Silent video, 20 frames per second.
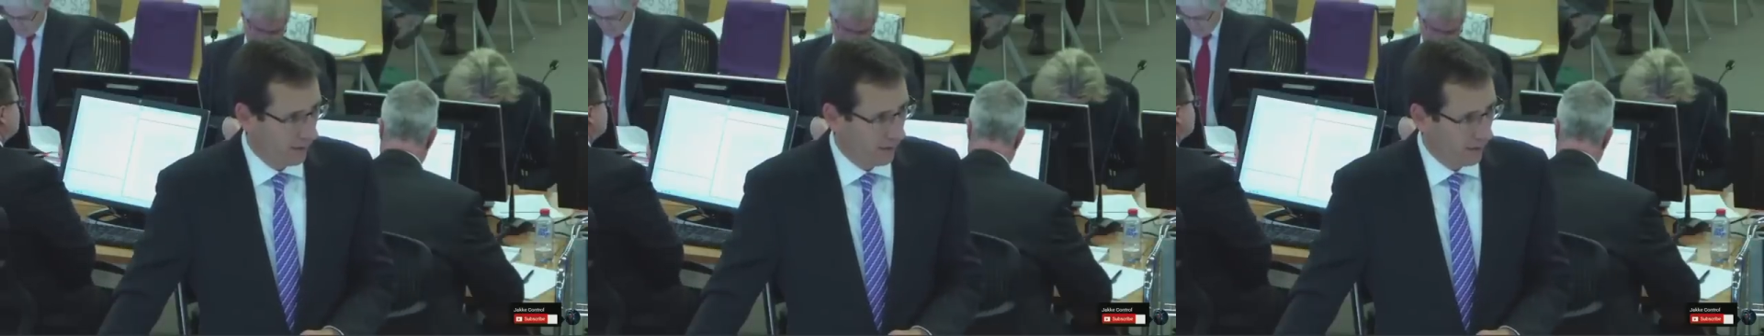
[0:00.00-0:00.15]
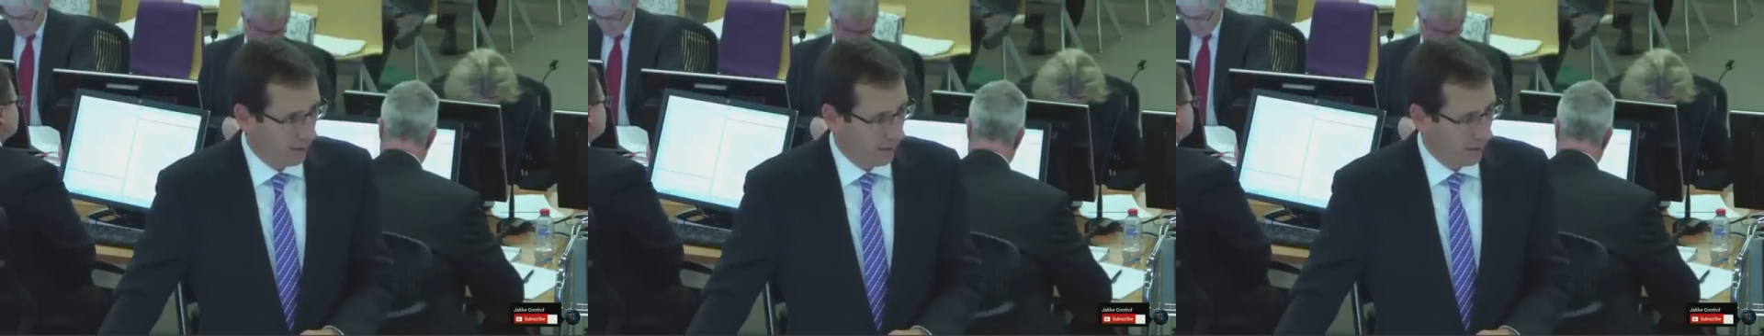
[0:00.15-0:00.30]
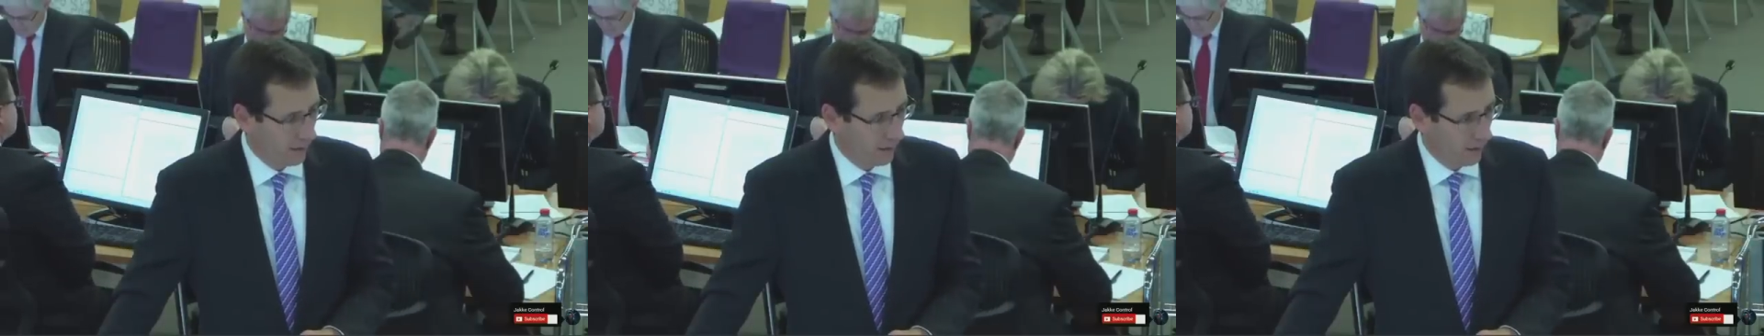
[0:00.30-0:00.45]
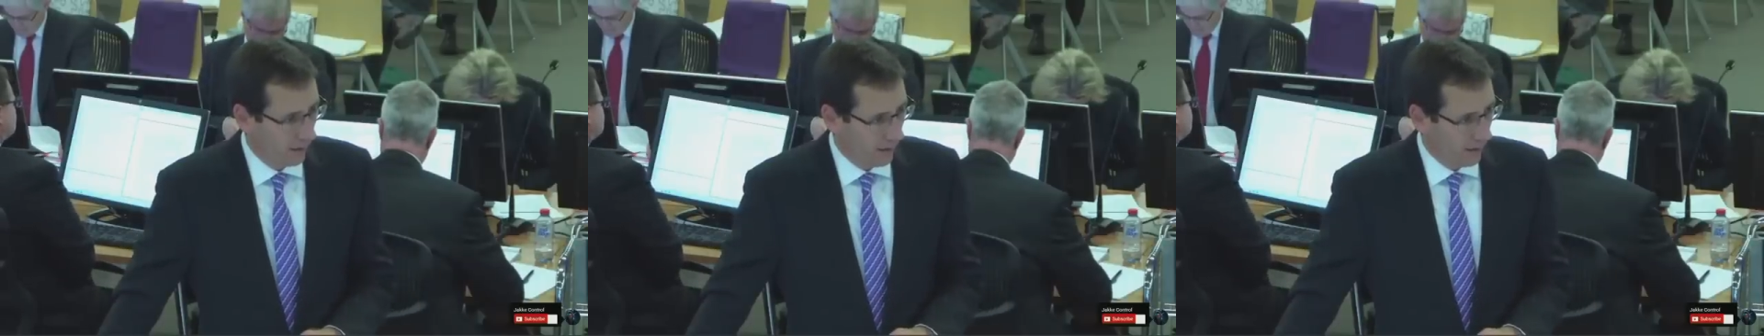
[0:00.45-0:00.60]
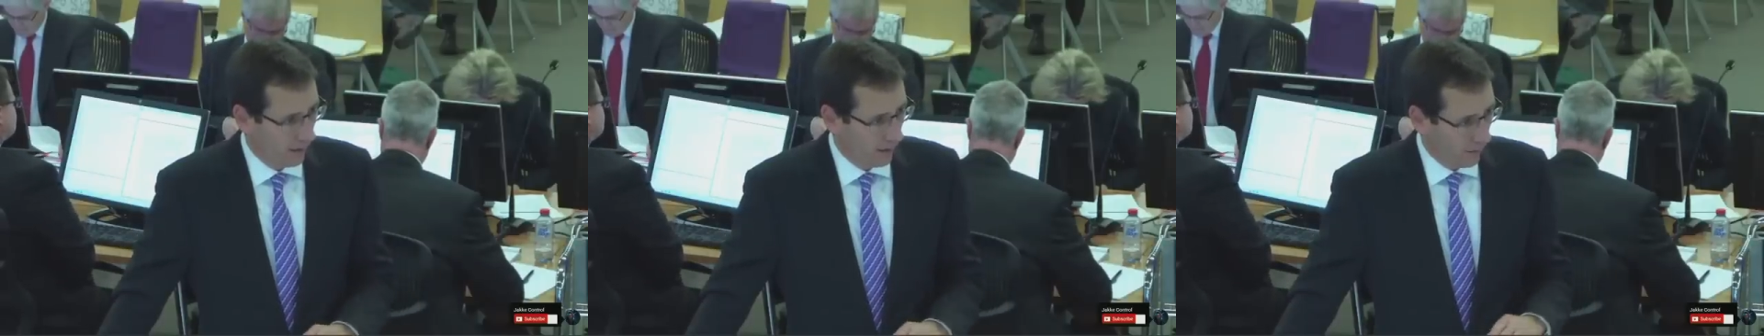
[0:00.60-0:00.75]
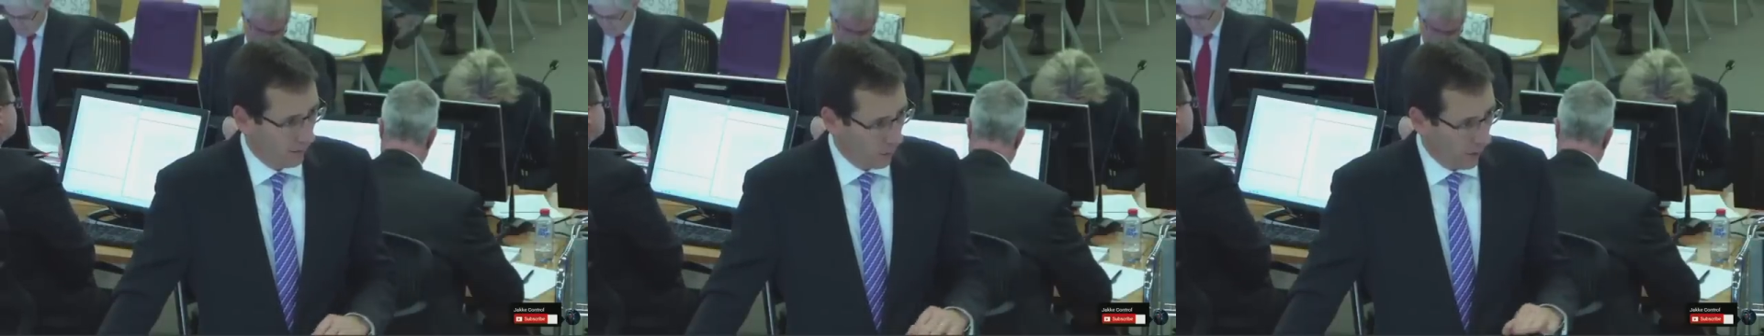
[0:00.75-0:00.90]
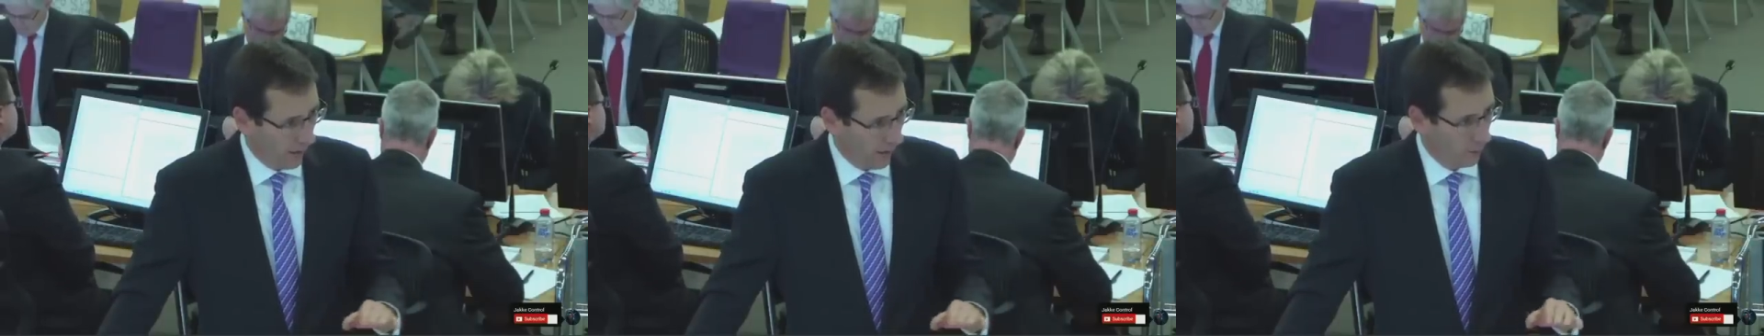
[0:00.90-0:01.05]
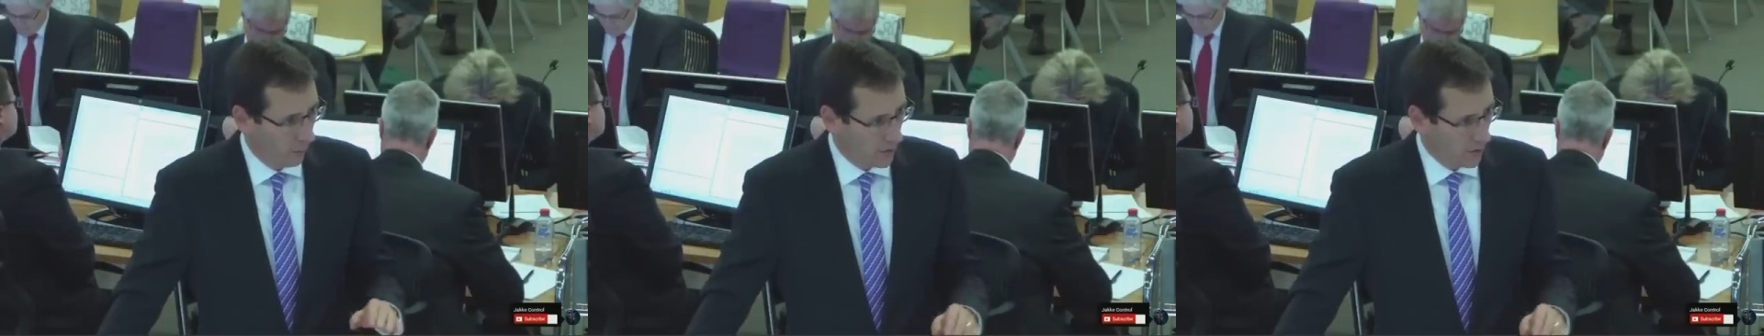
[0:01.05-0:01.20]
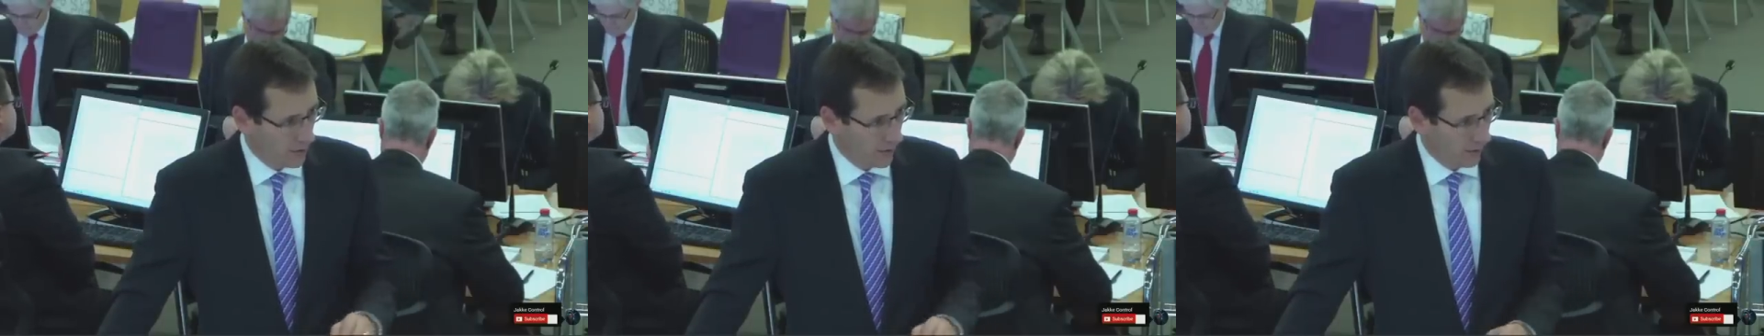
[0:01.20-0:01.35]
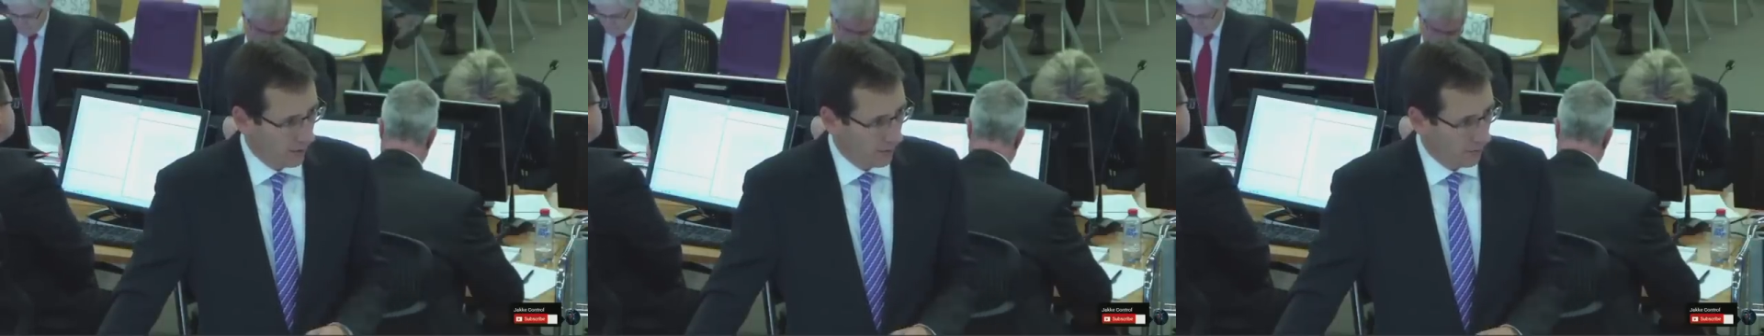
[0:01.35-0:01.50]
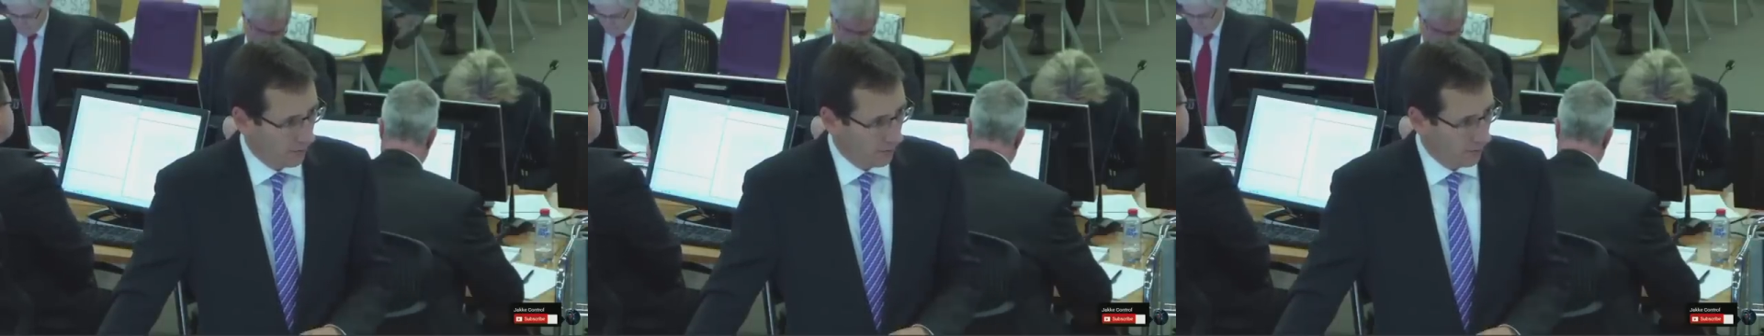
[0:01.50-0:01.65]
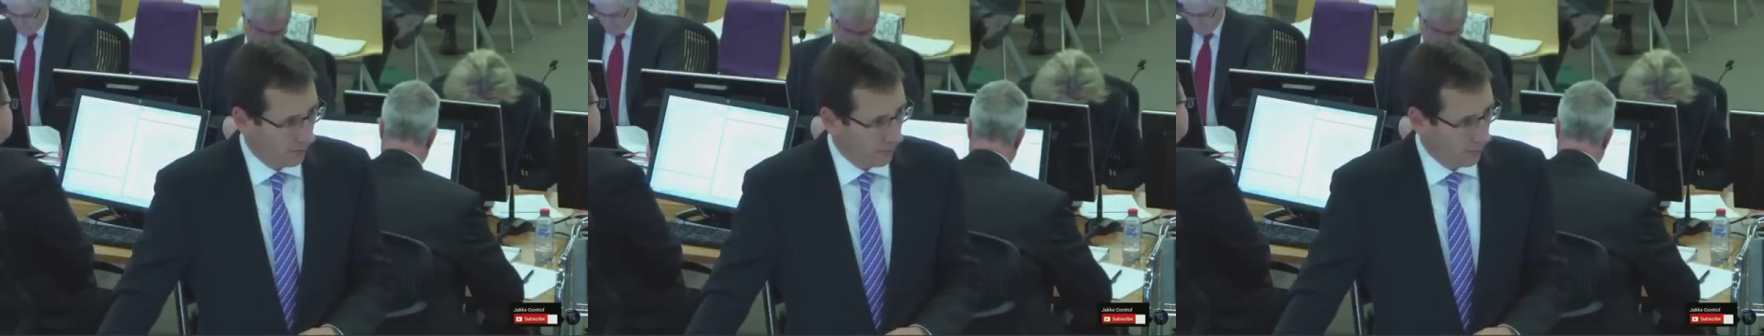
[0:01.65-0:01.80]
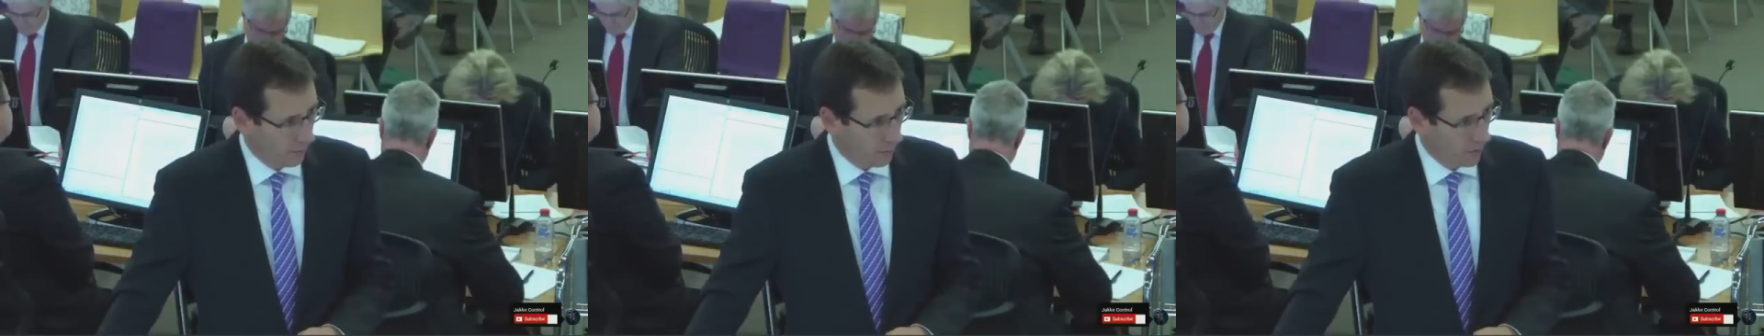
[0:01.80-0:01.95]
in the way in which I've
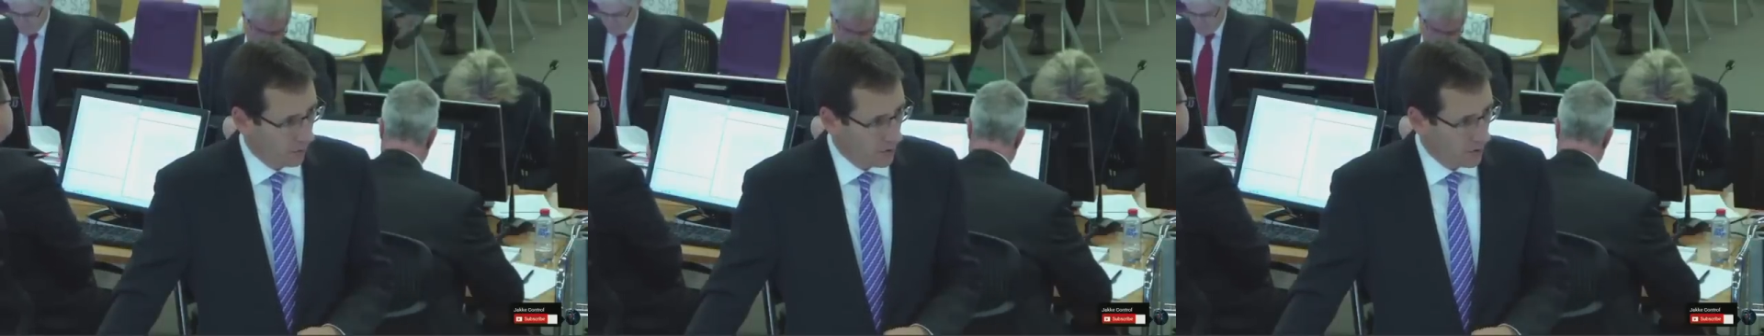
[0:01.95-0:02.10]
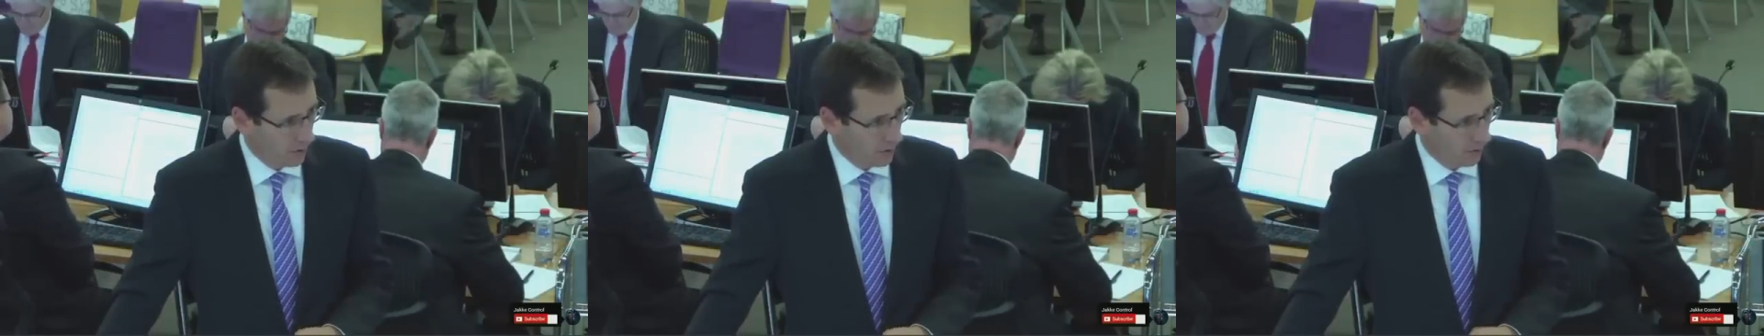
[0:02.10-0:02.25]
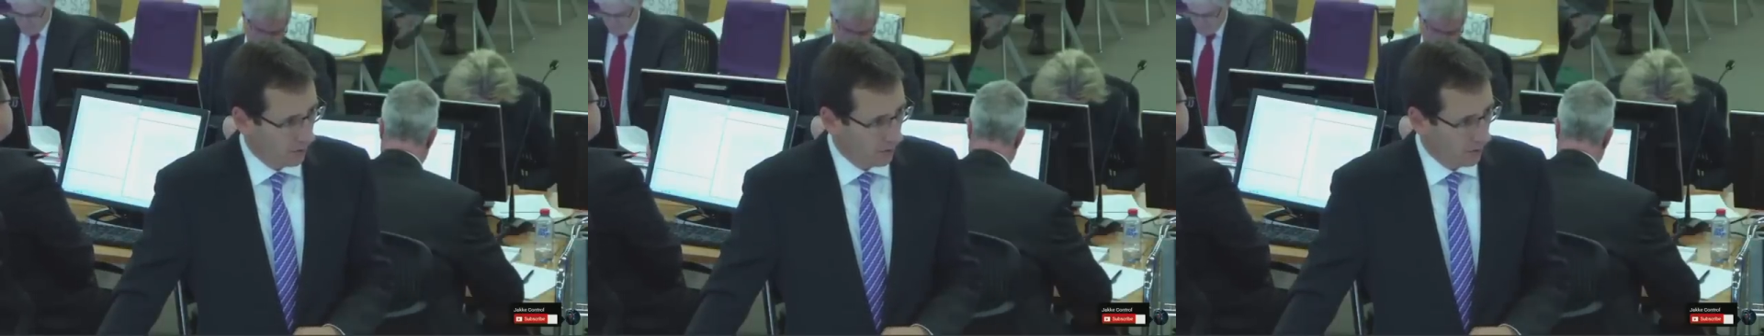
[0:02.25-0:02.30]
put to you.